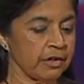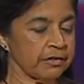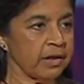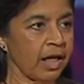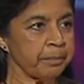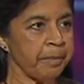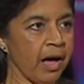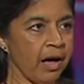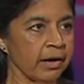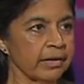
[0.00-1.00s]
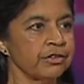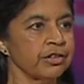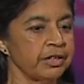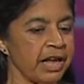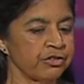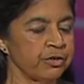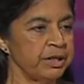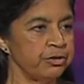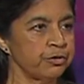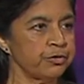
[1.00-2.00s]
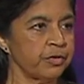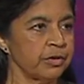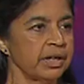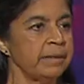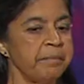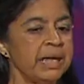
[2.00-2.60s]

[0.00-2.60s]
just like pi, turn out to be useful in